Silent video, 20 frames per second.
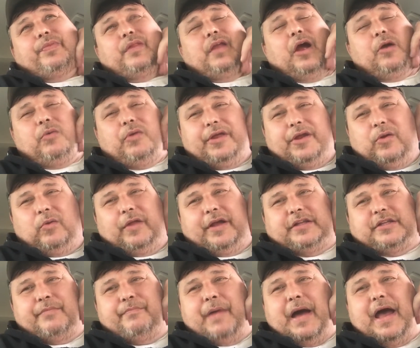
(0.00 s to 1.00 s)
I really don't like
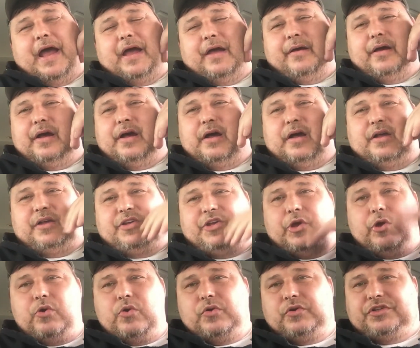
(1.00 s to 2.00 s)
to buy
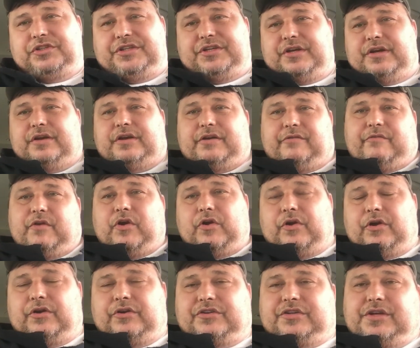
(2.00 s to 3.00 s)
used
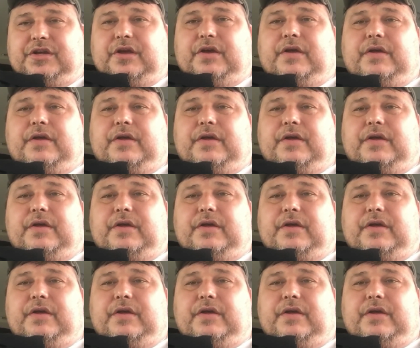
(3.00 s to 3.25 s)
converters,